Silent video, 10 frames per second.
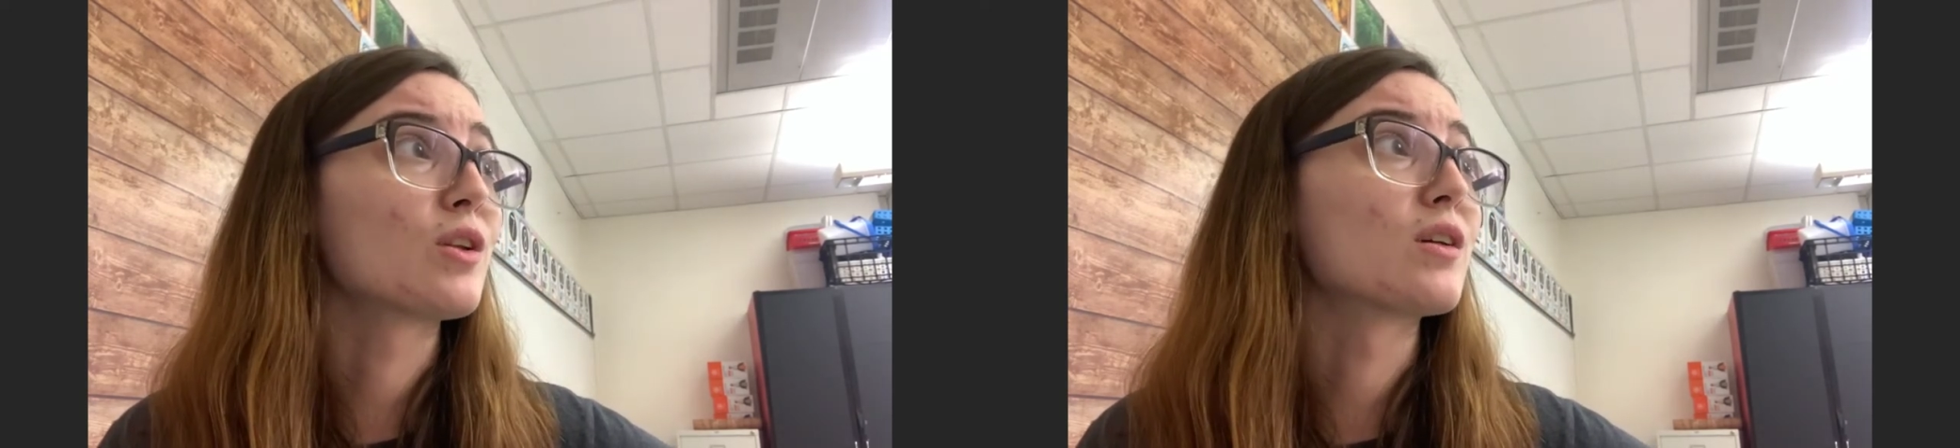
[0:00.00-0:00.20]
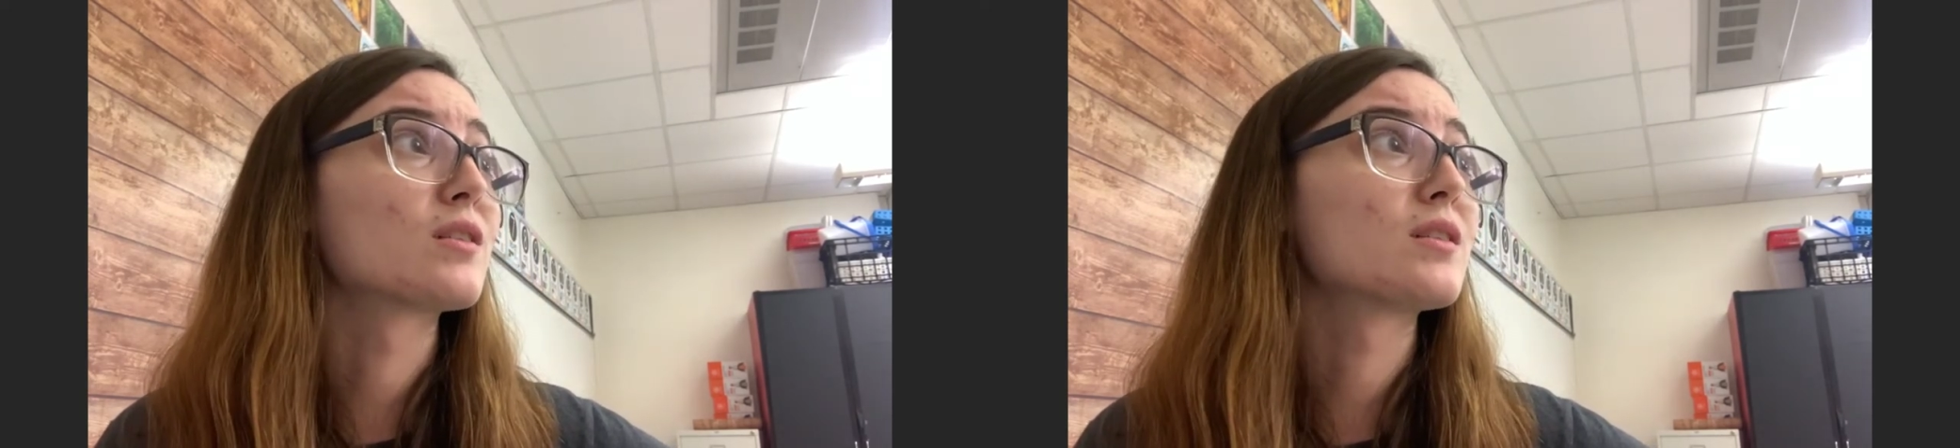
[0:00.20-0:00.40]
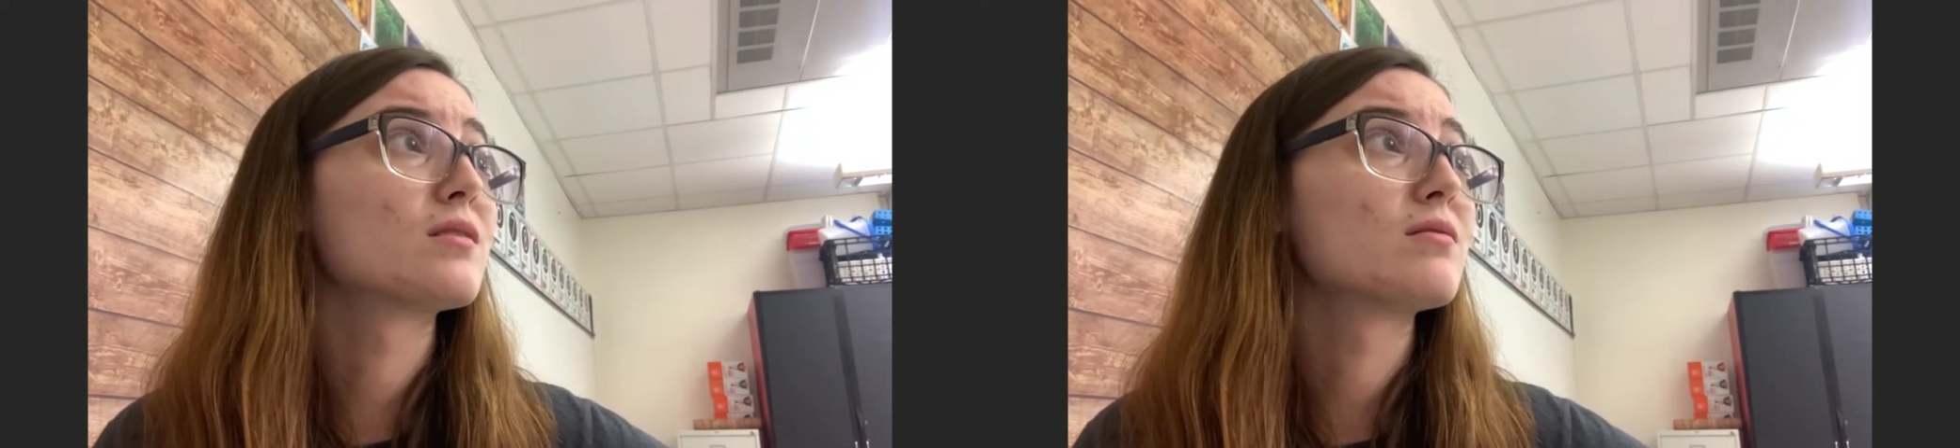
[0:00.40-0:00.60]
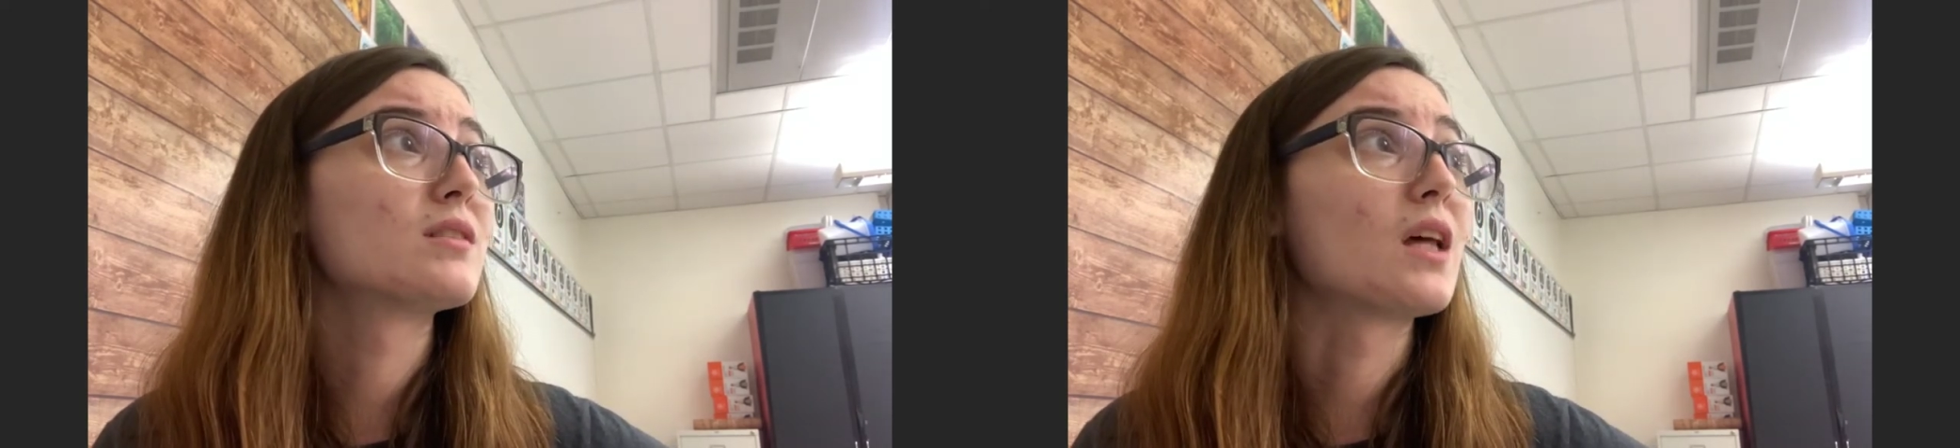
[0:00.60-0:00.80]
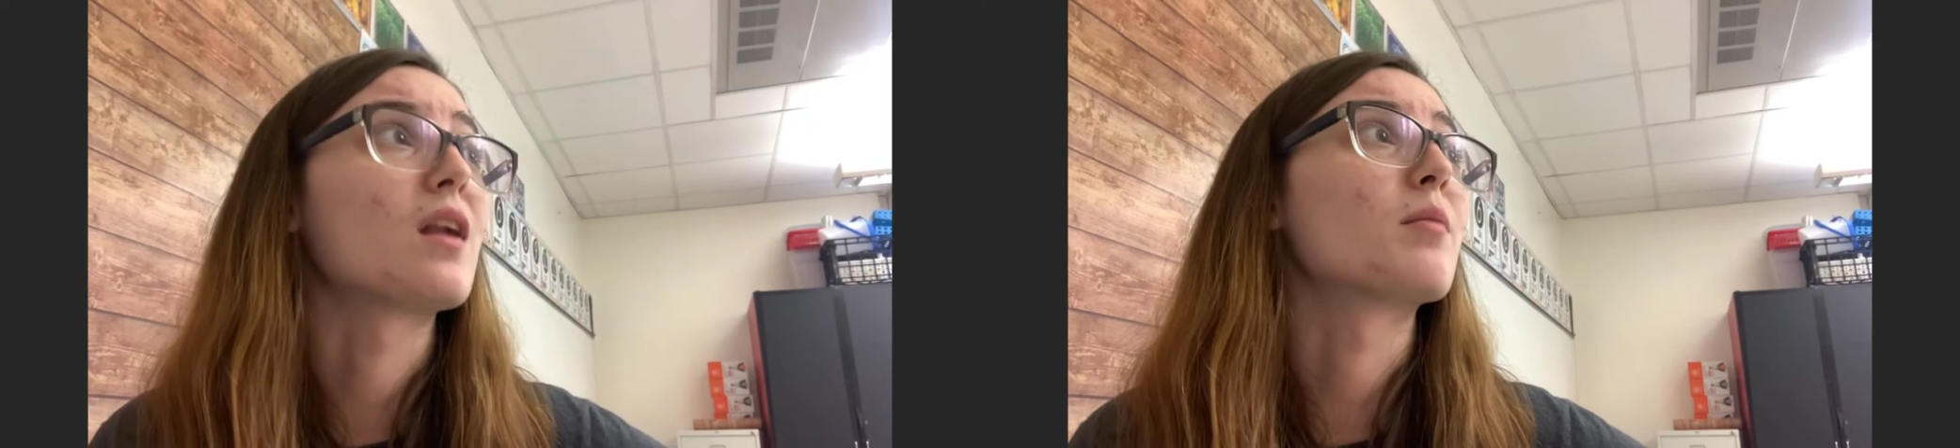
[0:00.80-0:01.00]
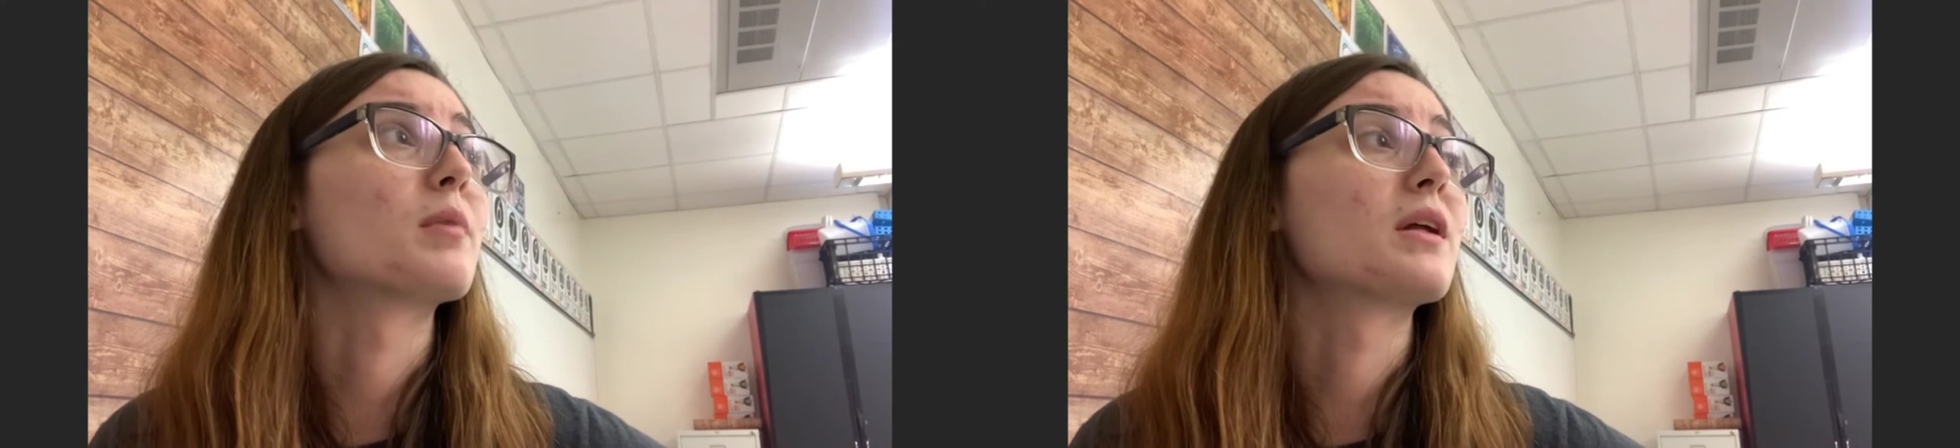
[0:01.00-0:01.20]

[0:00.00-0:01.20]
looks set up,